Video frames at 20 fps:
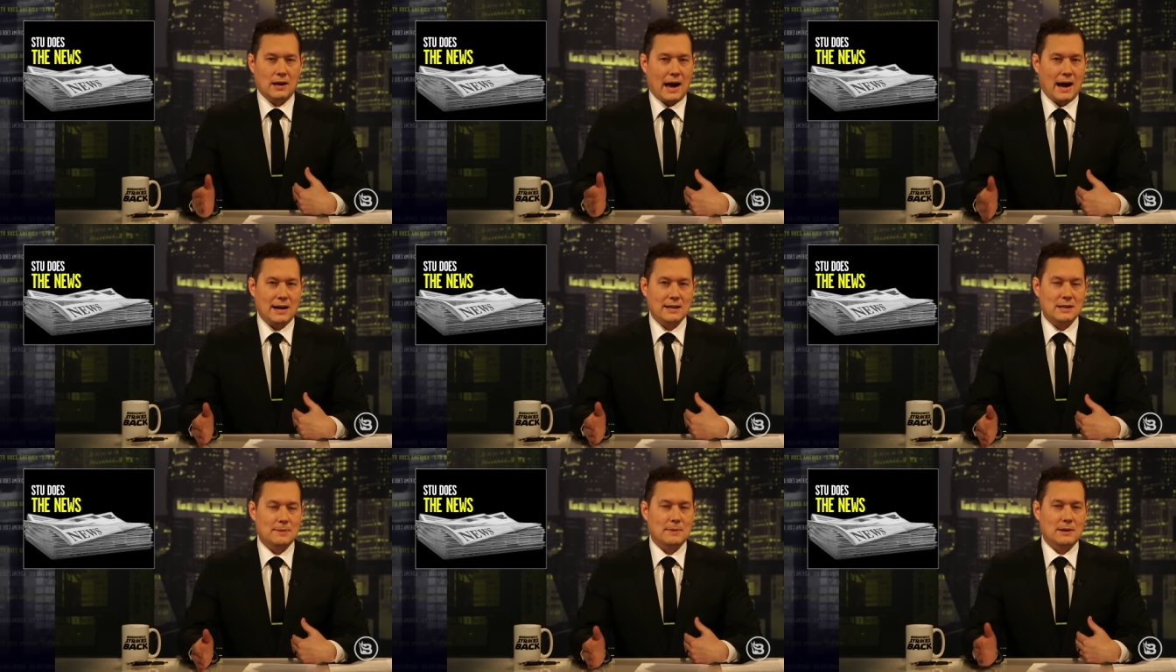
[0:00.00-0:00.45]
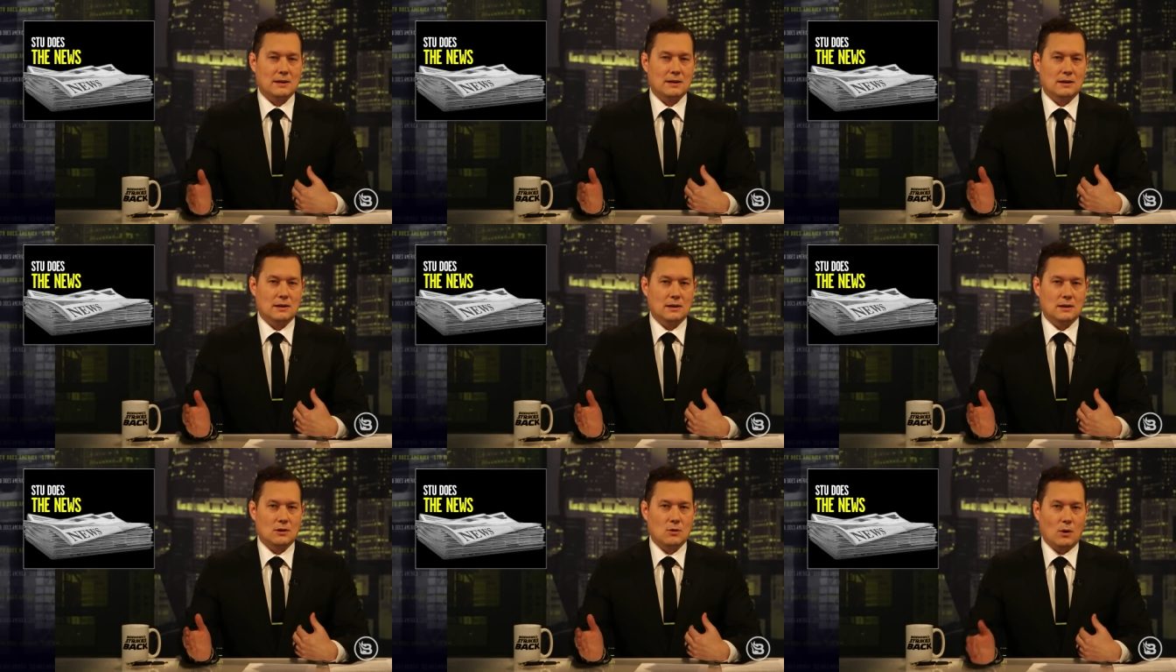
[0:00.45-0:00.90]
academic
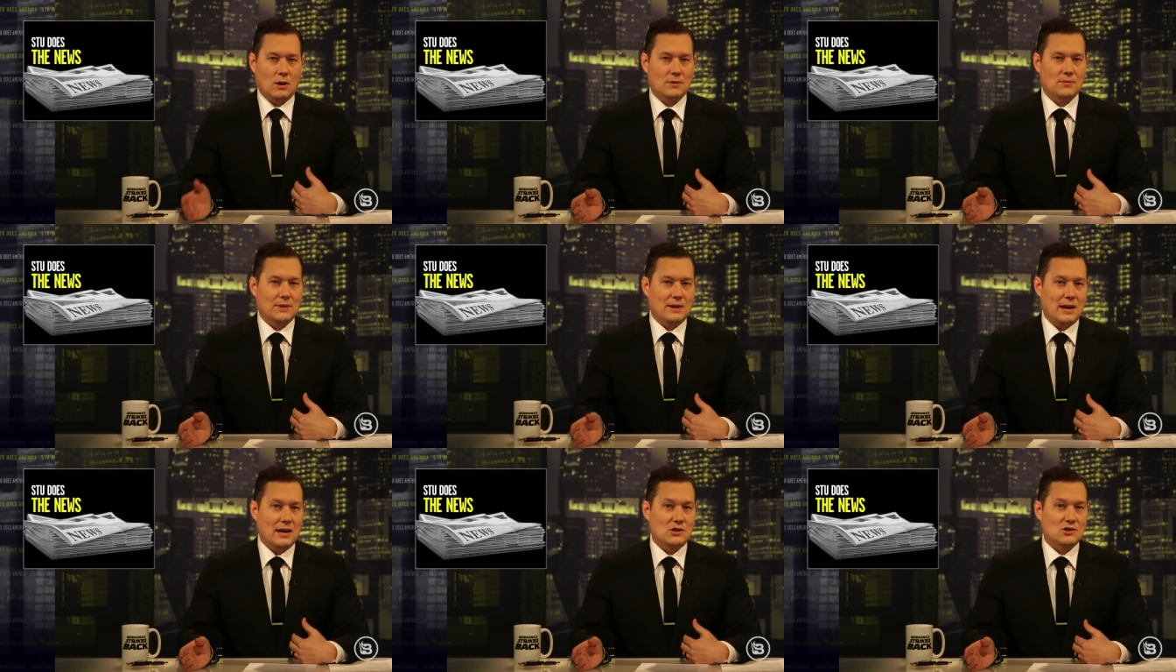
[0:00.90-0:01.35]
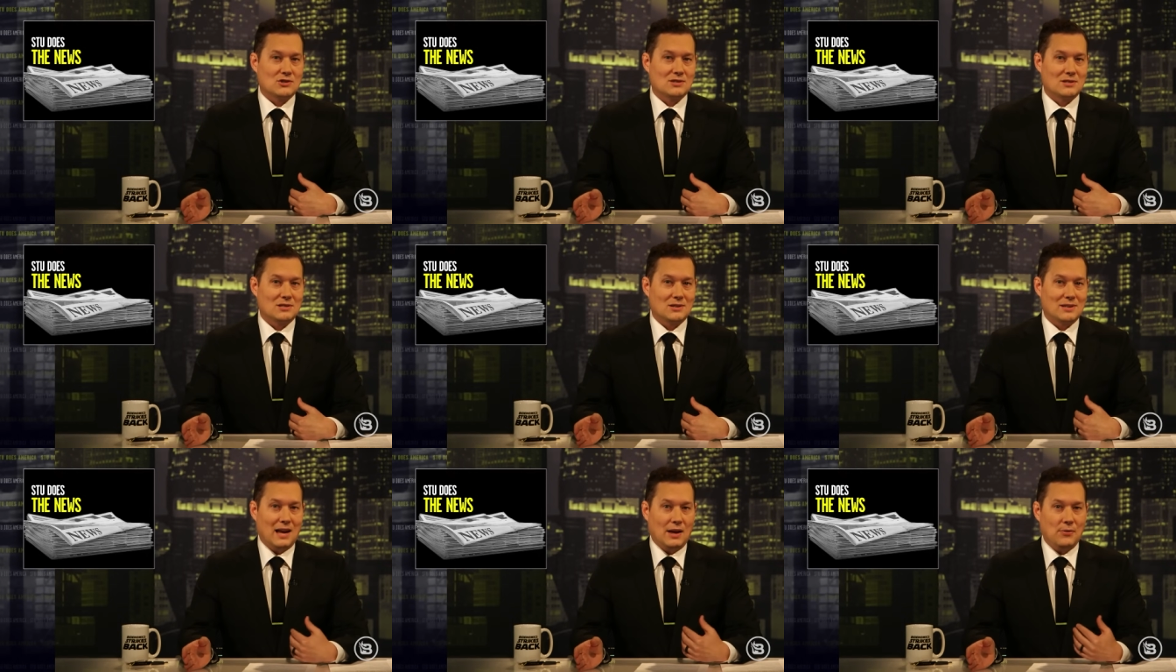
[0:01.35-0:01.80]
uh,
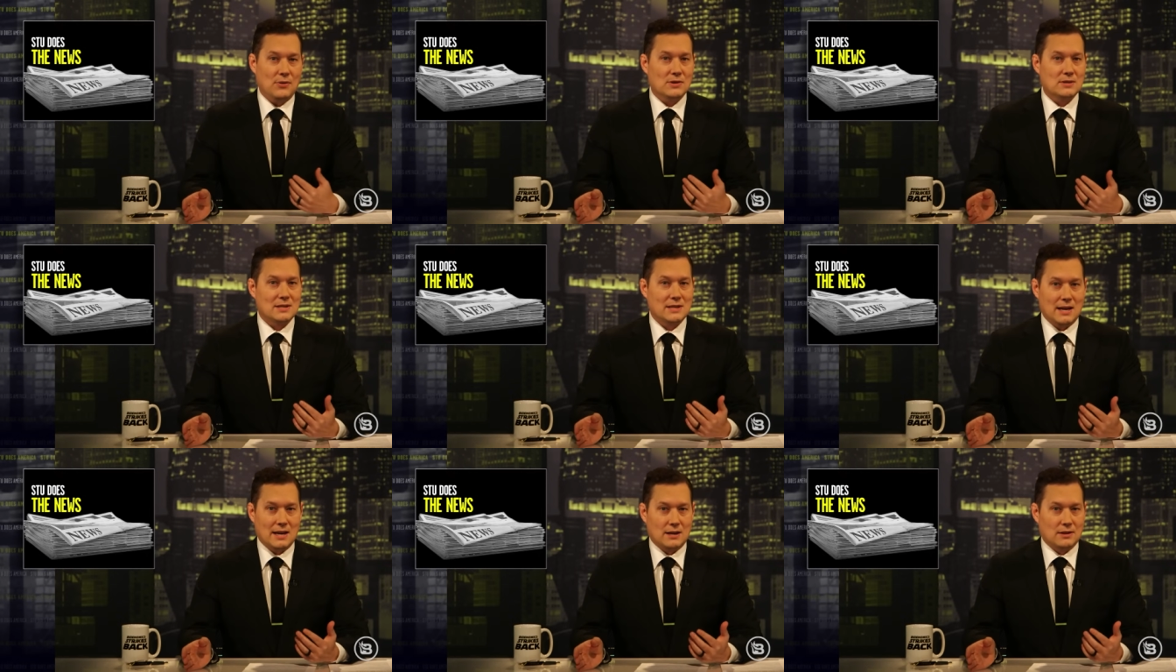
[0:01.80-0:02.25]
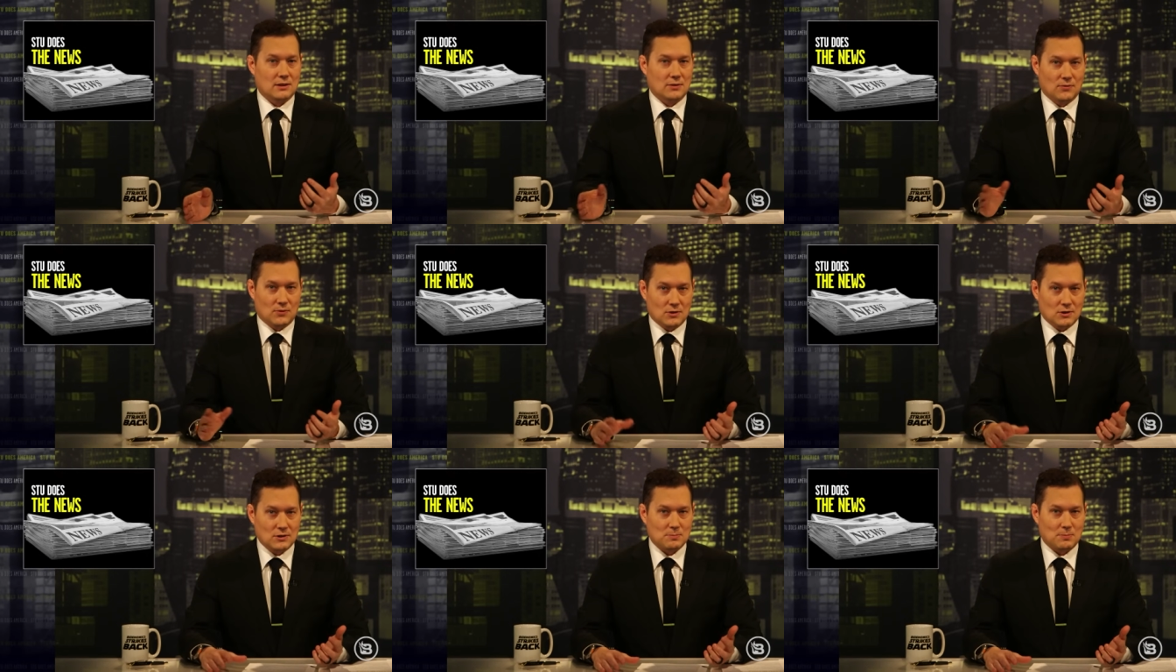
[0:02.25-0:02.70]
qualifications to get this gig in the
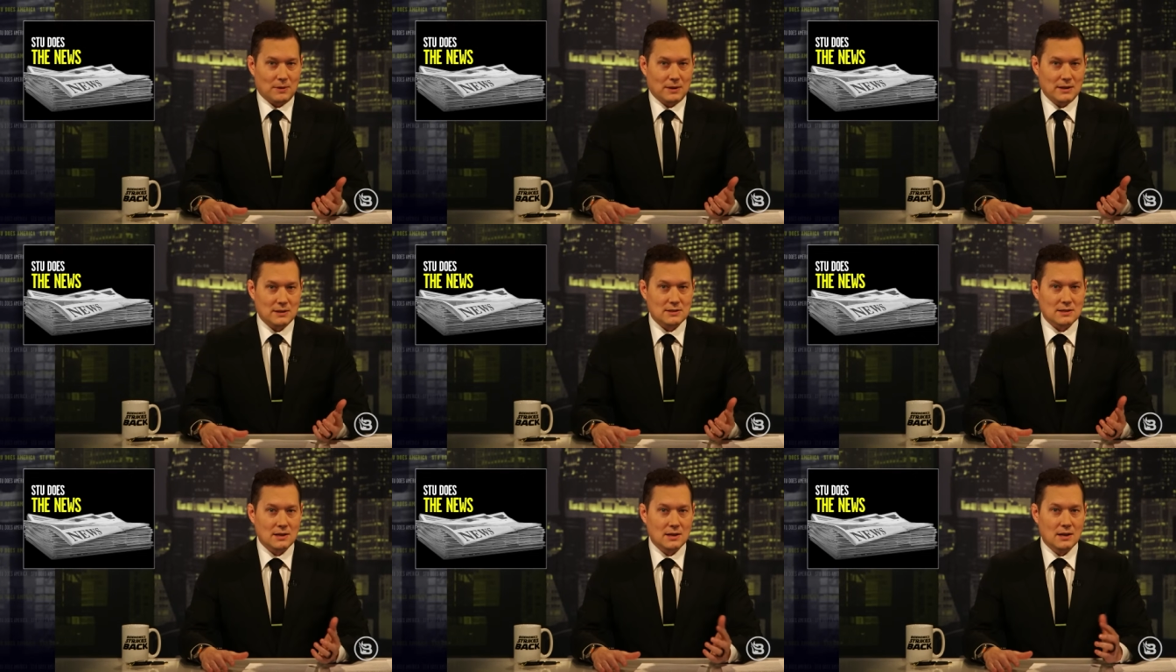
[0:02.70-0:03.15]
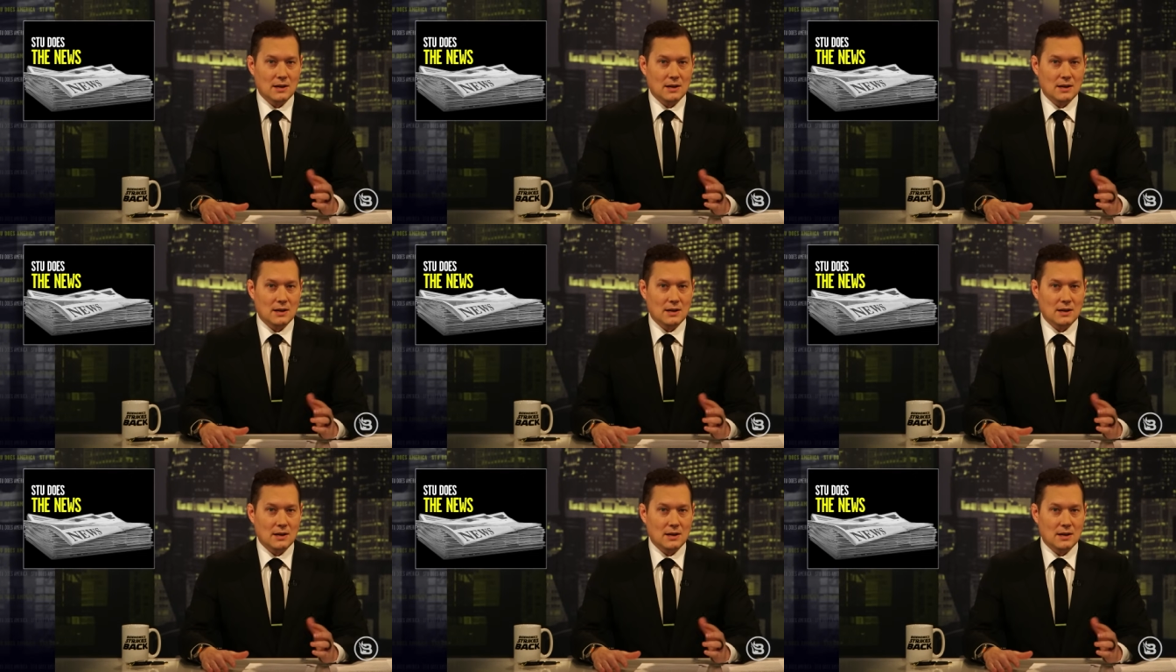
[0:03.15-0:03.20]
first place,